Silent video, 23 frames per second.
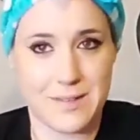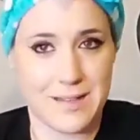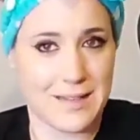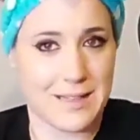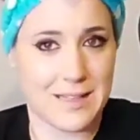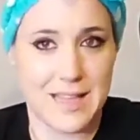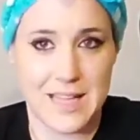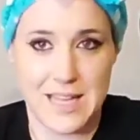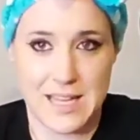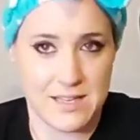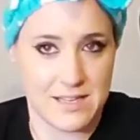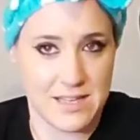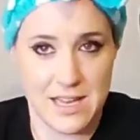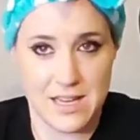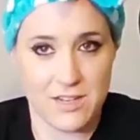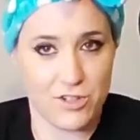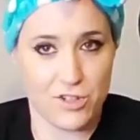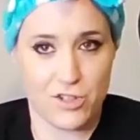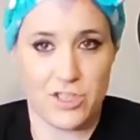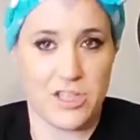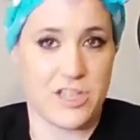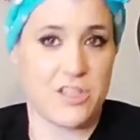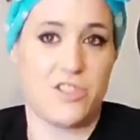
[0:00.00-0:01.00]
like I
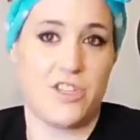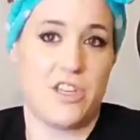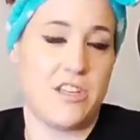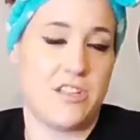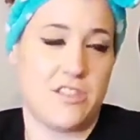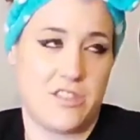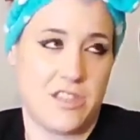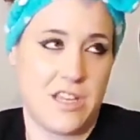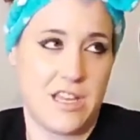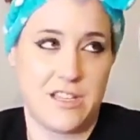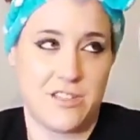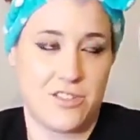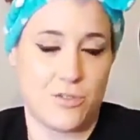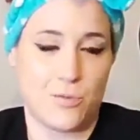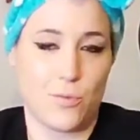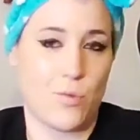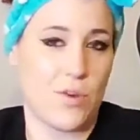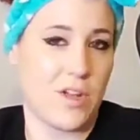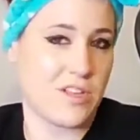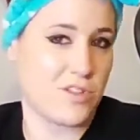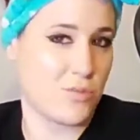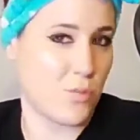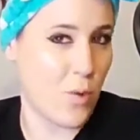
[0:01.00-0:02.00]
said, just
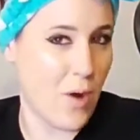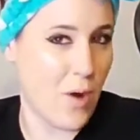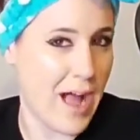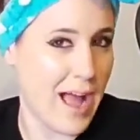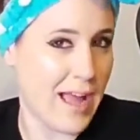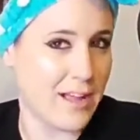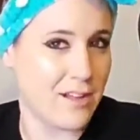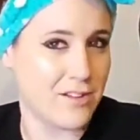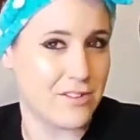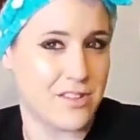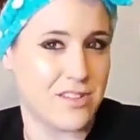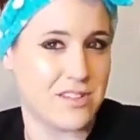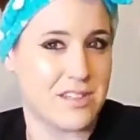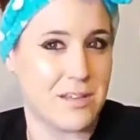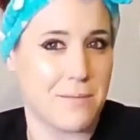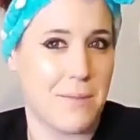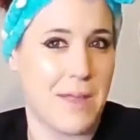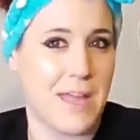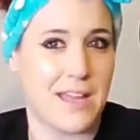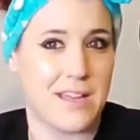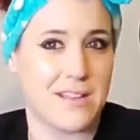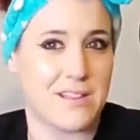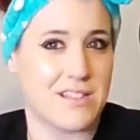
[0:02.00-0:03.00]
it's wild to sit
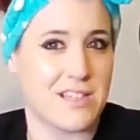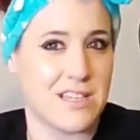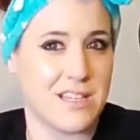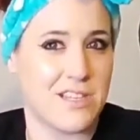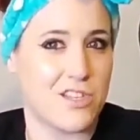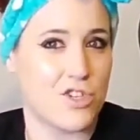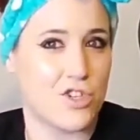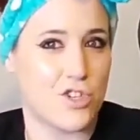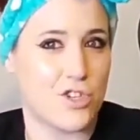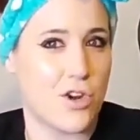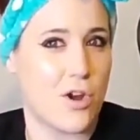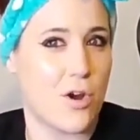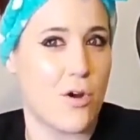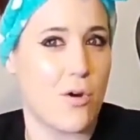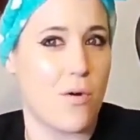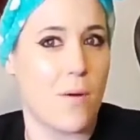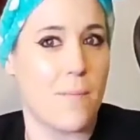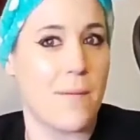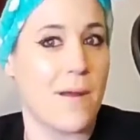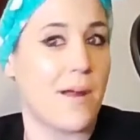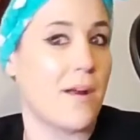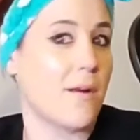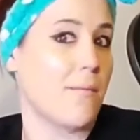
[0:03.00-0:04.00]
back and see this show
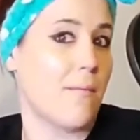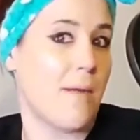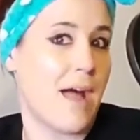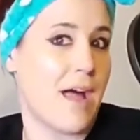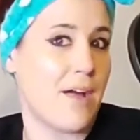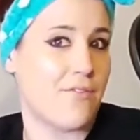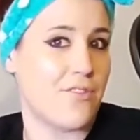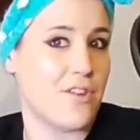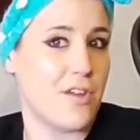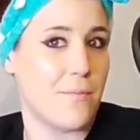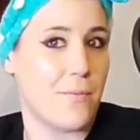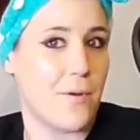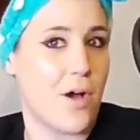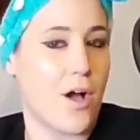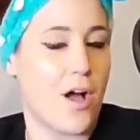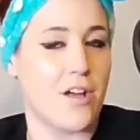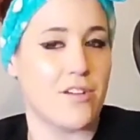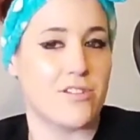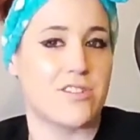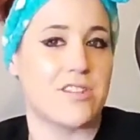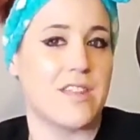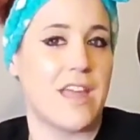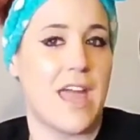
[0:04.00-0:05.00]
about a mafia
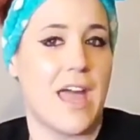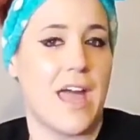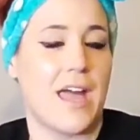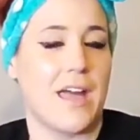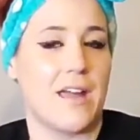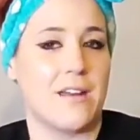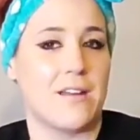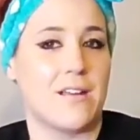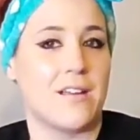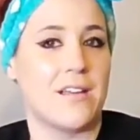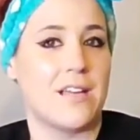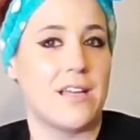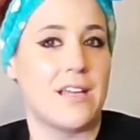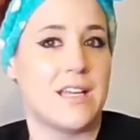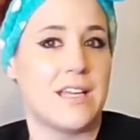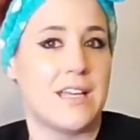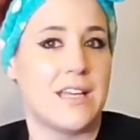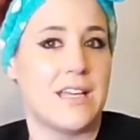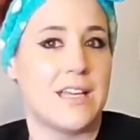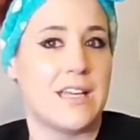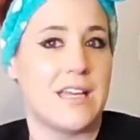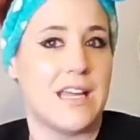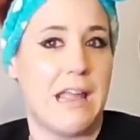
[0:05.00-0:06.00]
boss that
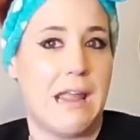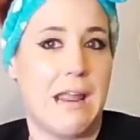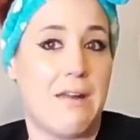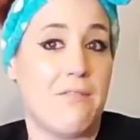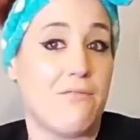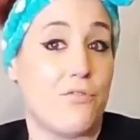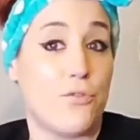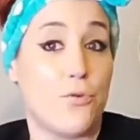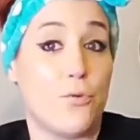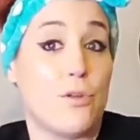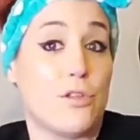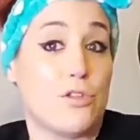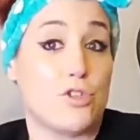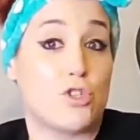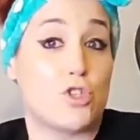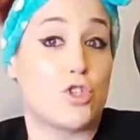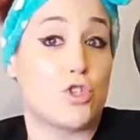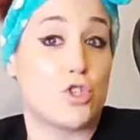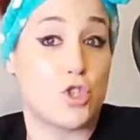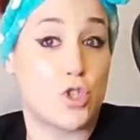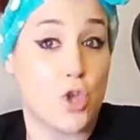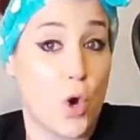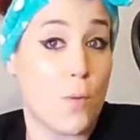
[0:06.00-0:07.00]

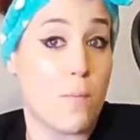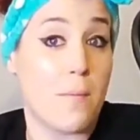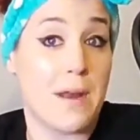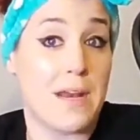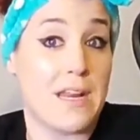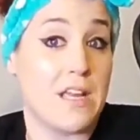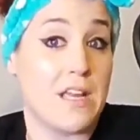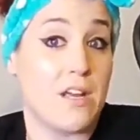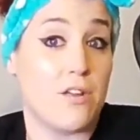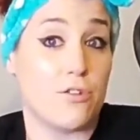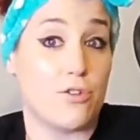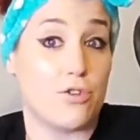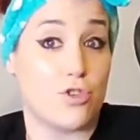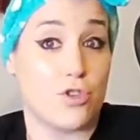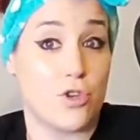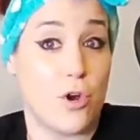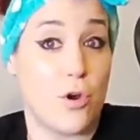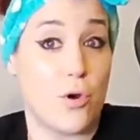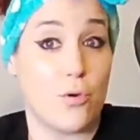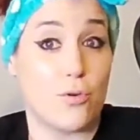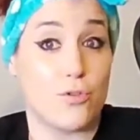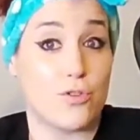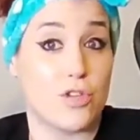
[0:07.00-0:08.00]
influenced so many other
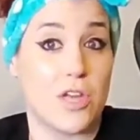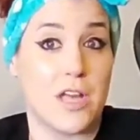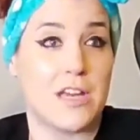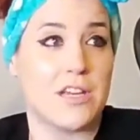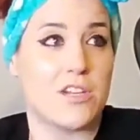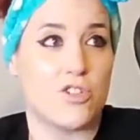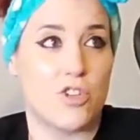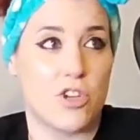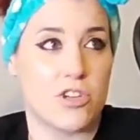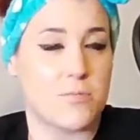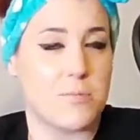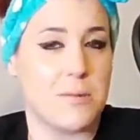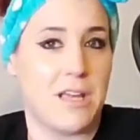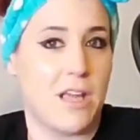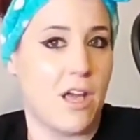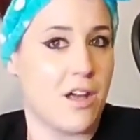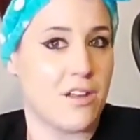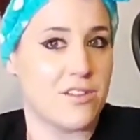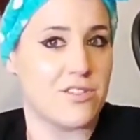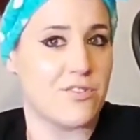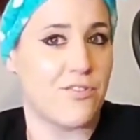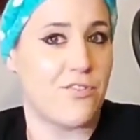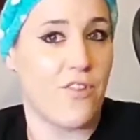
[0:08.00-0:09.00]
shows. And just
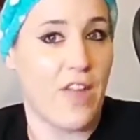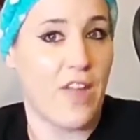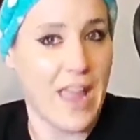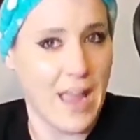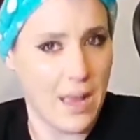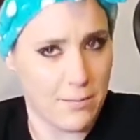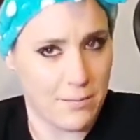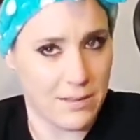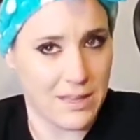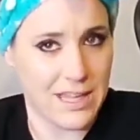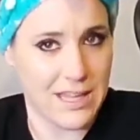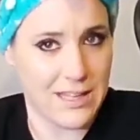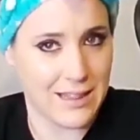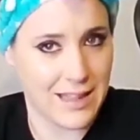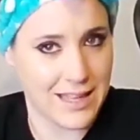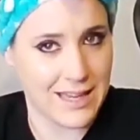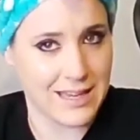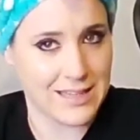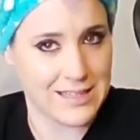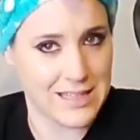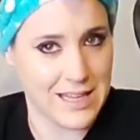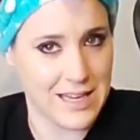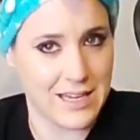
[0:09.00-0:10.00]
because family,
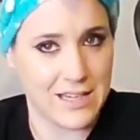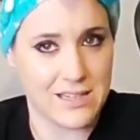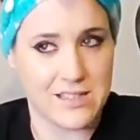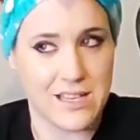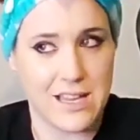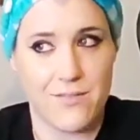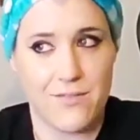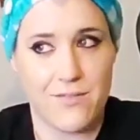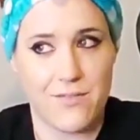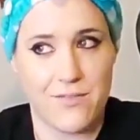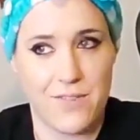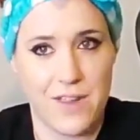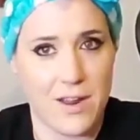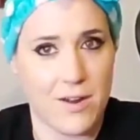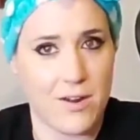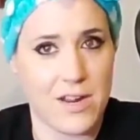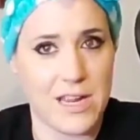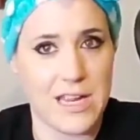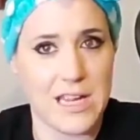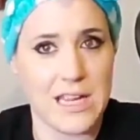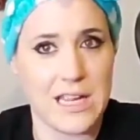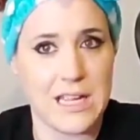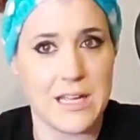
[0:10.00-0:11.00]
like I said, is a
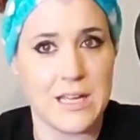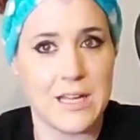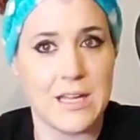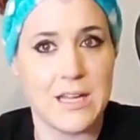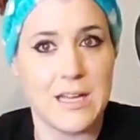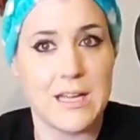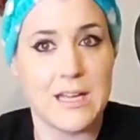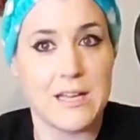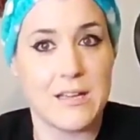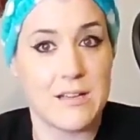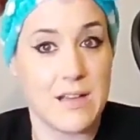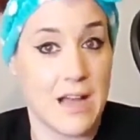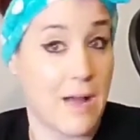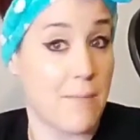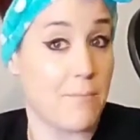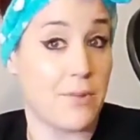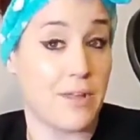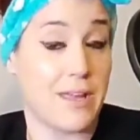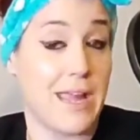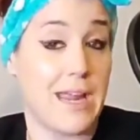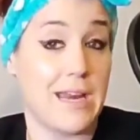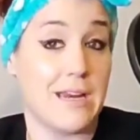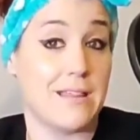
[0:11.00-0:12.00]
very
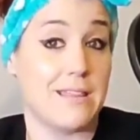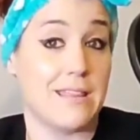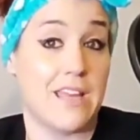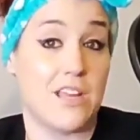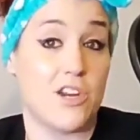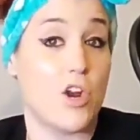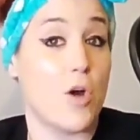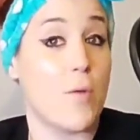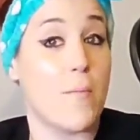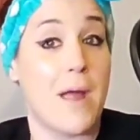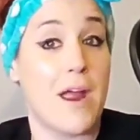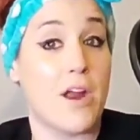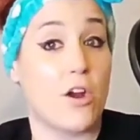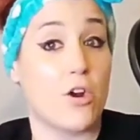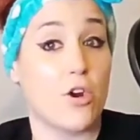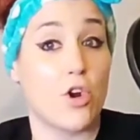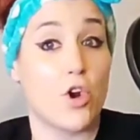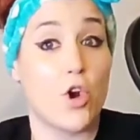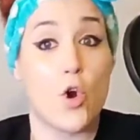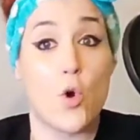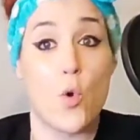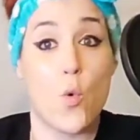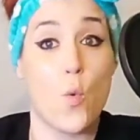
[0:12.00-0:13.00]
complicated thing, no
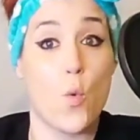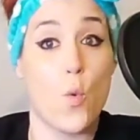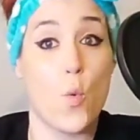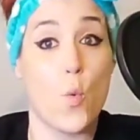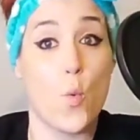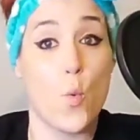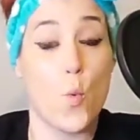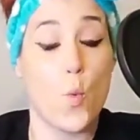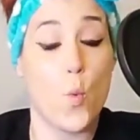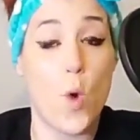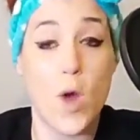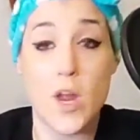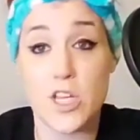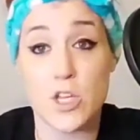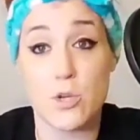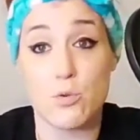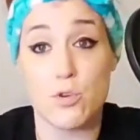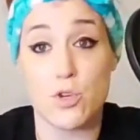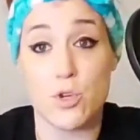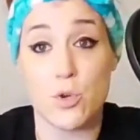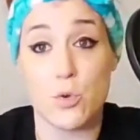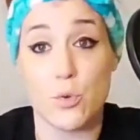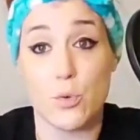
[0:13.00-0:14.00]
matter what
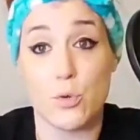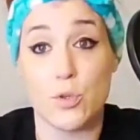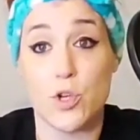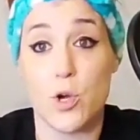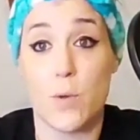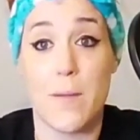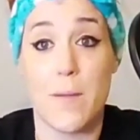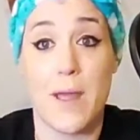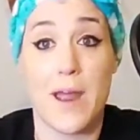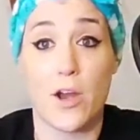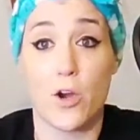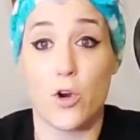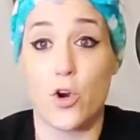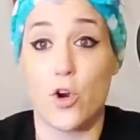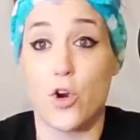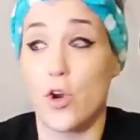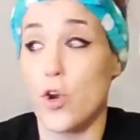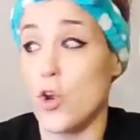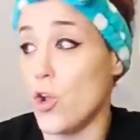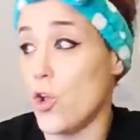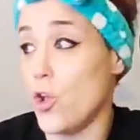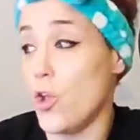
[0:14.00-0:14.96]
you do, no matter